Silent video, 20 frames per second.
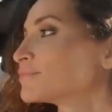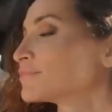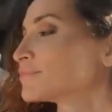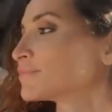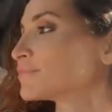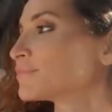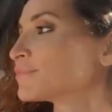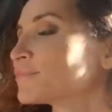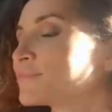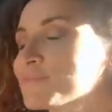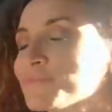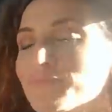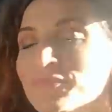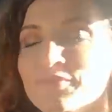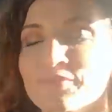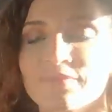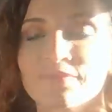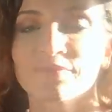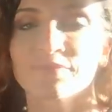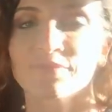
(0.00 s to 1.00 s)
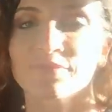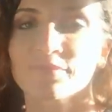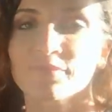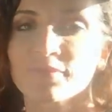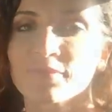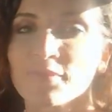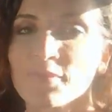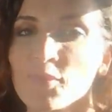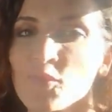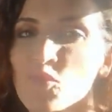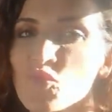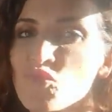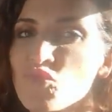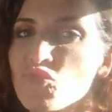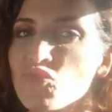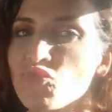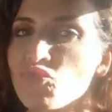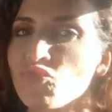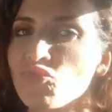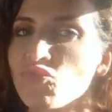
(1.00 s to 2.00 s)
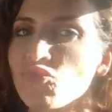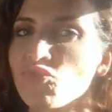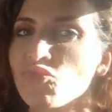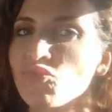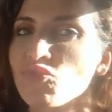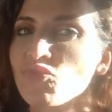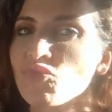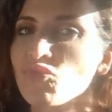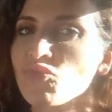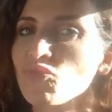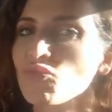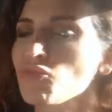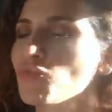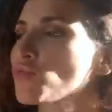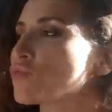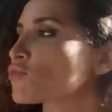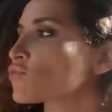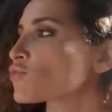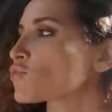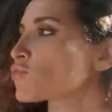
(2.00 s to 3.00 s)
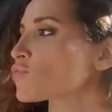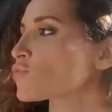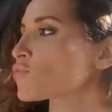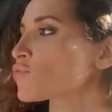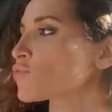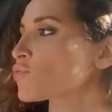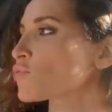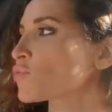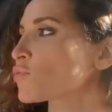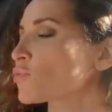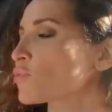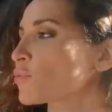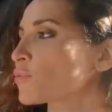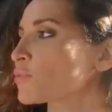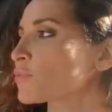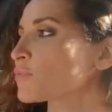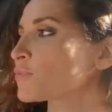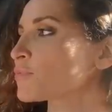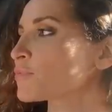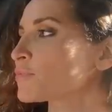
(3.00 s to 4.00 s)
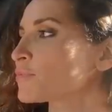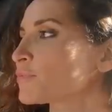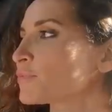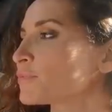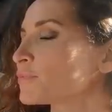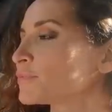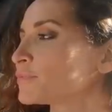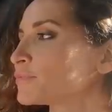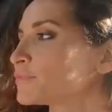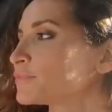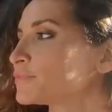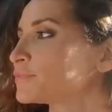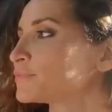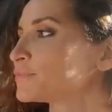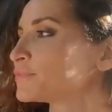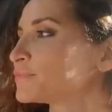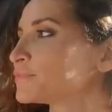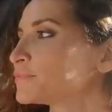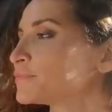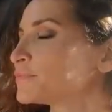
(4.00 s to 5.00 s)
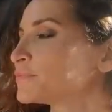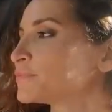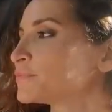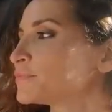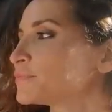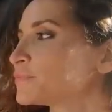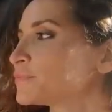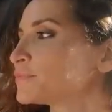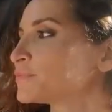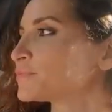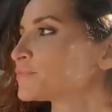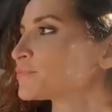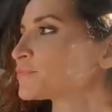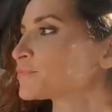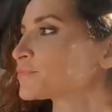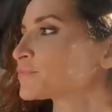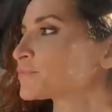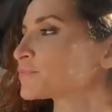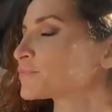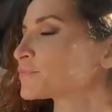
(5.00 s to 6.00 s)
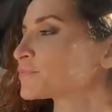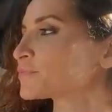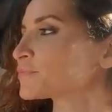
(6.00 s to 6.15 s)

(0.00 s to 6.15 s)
No words are spoken by the person on screen.